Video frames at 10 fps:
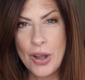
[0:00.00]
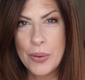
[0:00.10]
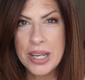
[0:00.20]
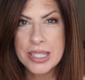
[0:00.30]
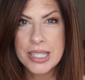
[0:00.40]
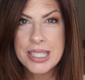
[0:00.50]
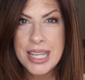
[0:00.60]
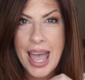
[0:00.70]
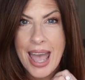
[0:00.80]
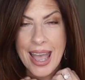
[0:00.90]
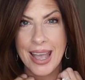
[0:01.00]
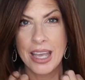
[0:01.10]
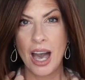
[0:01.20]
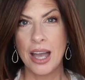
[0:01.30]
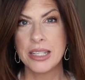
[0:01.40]
Alright,
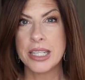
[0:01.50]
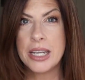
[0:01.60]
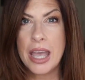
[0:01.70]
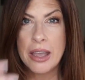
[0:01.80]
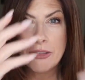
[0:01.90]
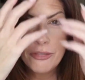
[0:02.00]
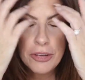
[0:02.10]
today I did a